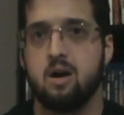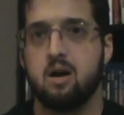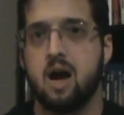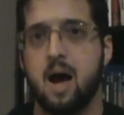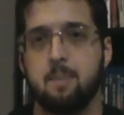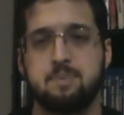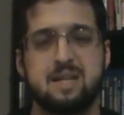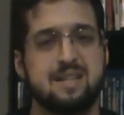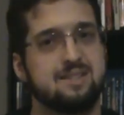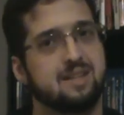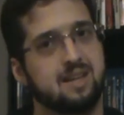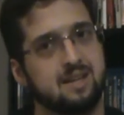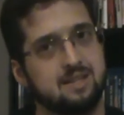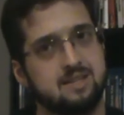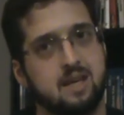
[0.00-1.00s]
Updates,
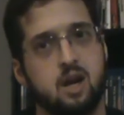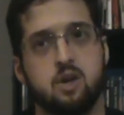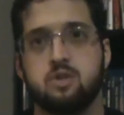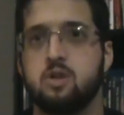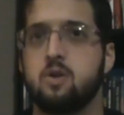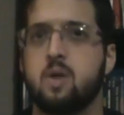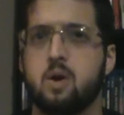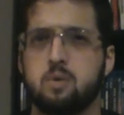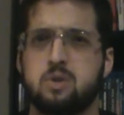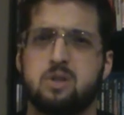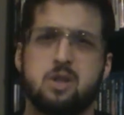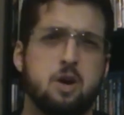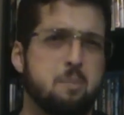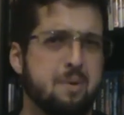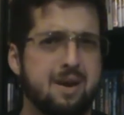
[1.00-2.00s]
like I said, I'll do those
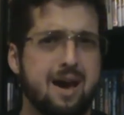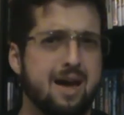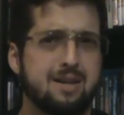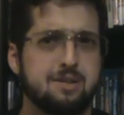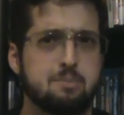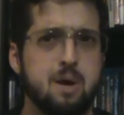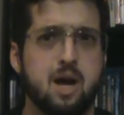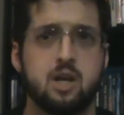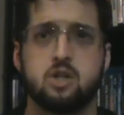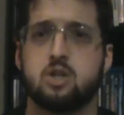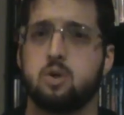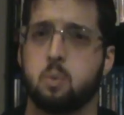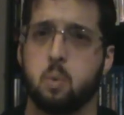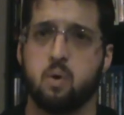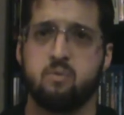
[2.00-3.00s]
still, but not as
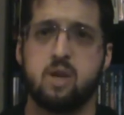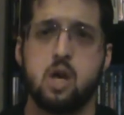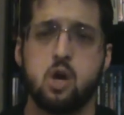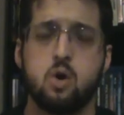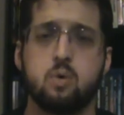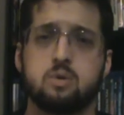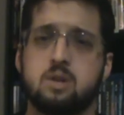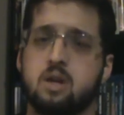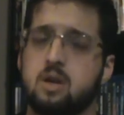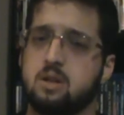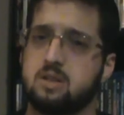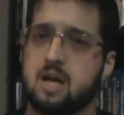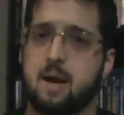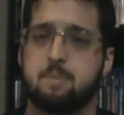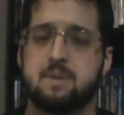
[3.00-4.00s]
much. Reviews,
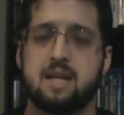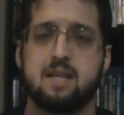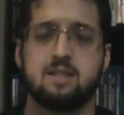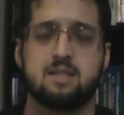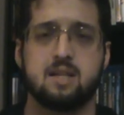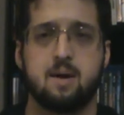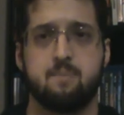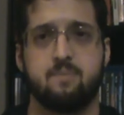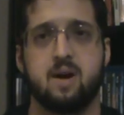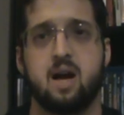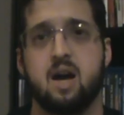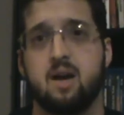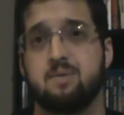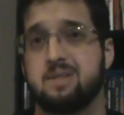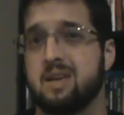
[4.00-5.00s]
top 10s, top
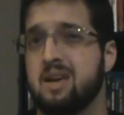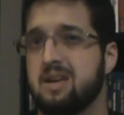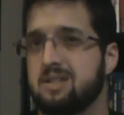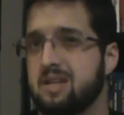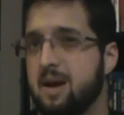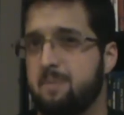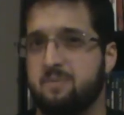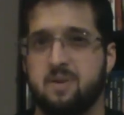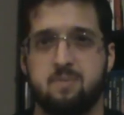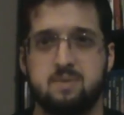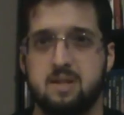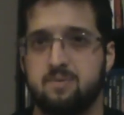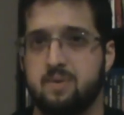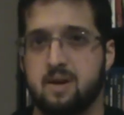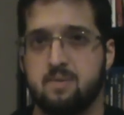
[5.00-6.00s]
5s, top
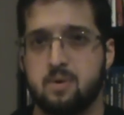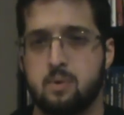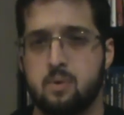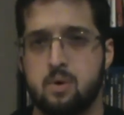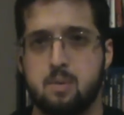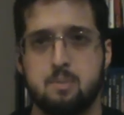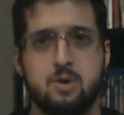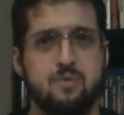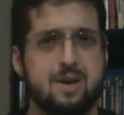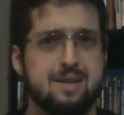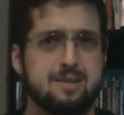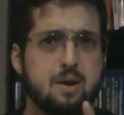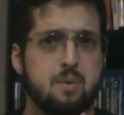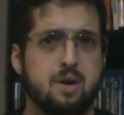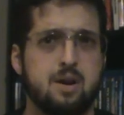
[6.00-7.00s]
50 favorite horror
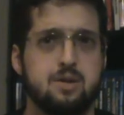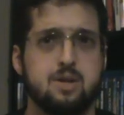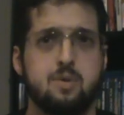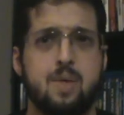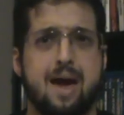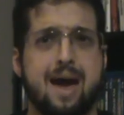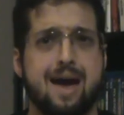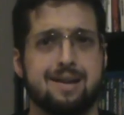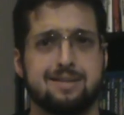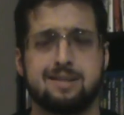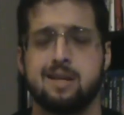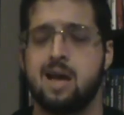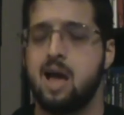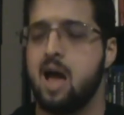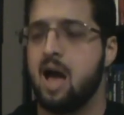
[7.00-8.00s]
movies, I want to do that.
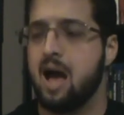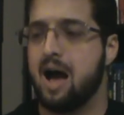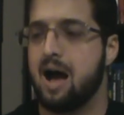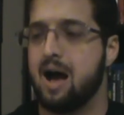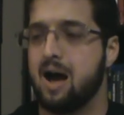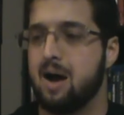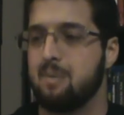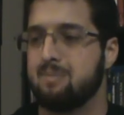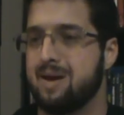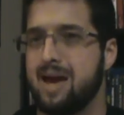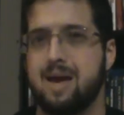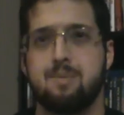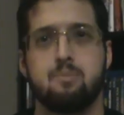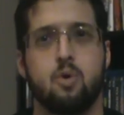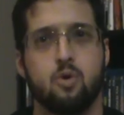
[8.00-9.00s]

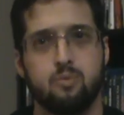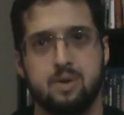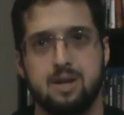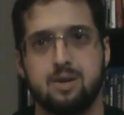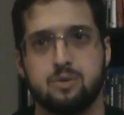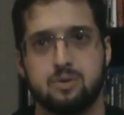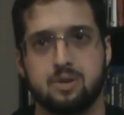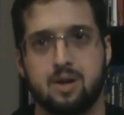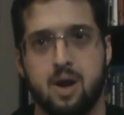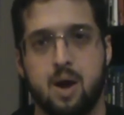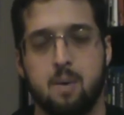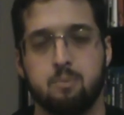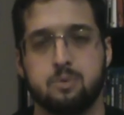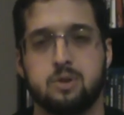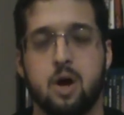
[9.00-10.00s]
and more videos to
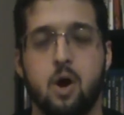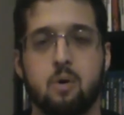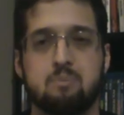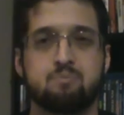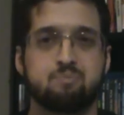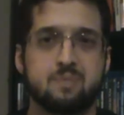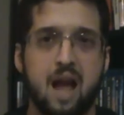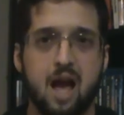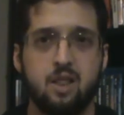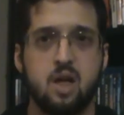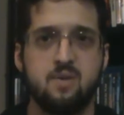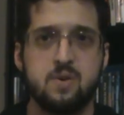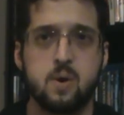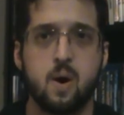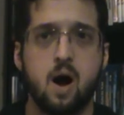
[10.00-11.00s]
come. So I
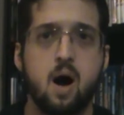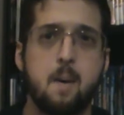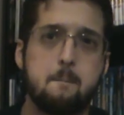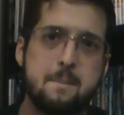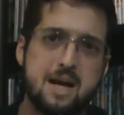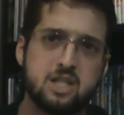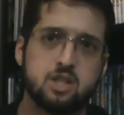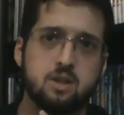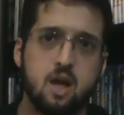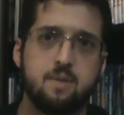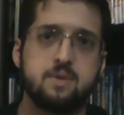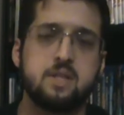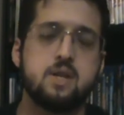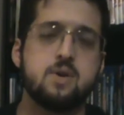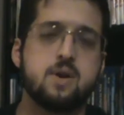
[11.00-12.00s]
love you all. Much love
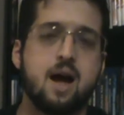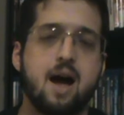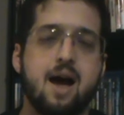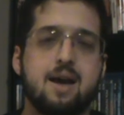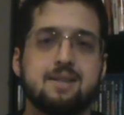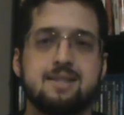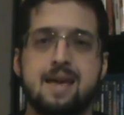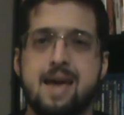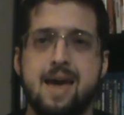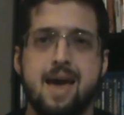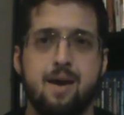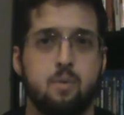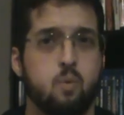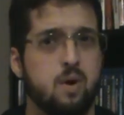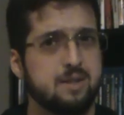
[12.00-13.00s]
to you guys.
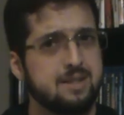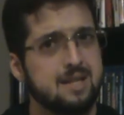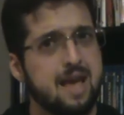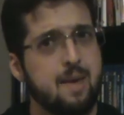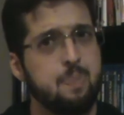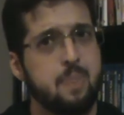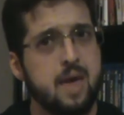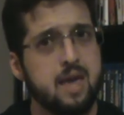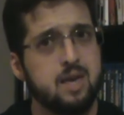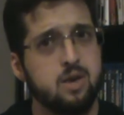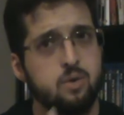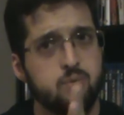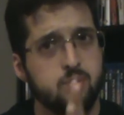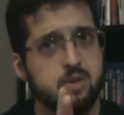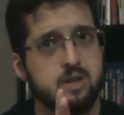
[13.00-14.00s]
Once again, thank
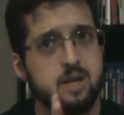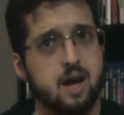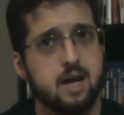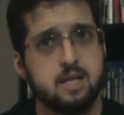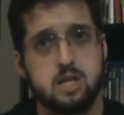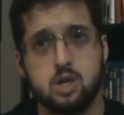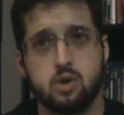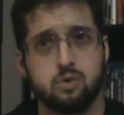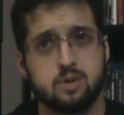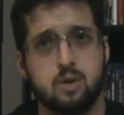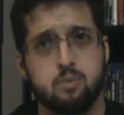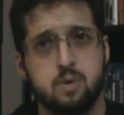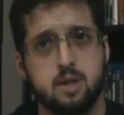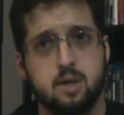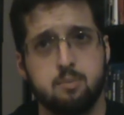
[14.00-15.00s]
you for the 9 years. I
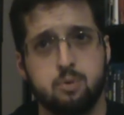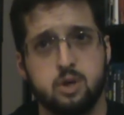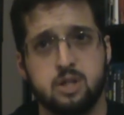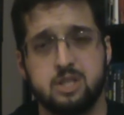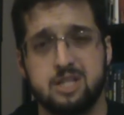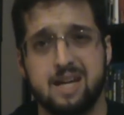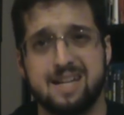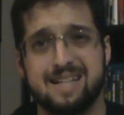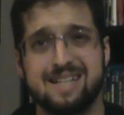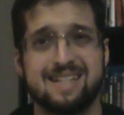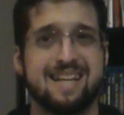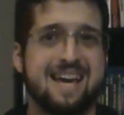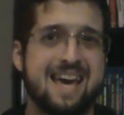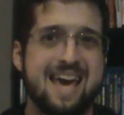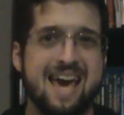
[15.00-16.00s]
really appreciate
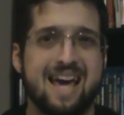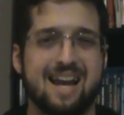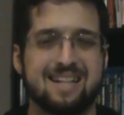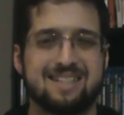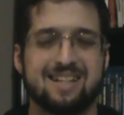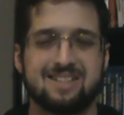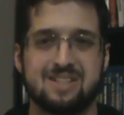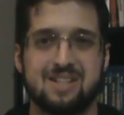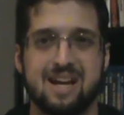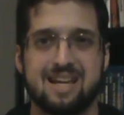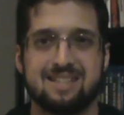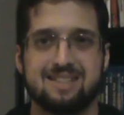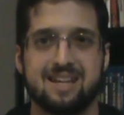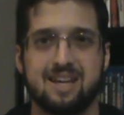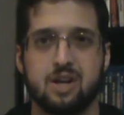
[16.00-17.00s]
it. And I'll talk to you
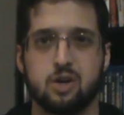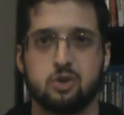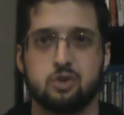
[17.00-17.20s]
guys later.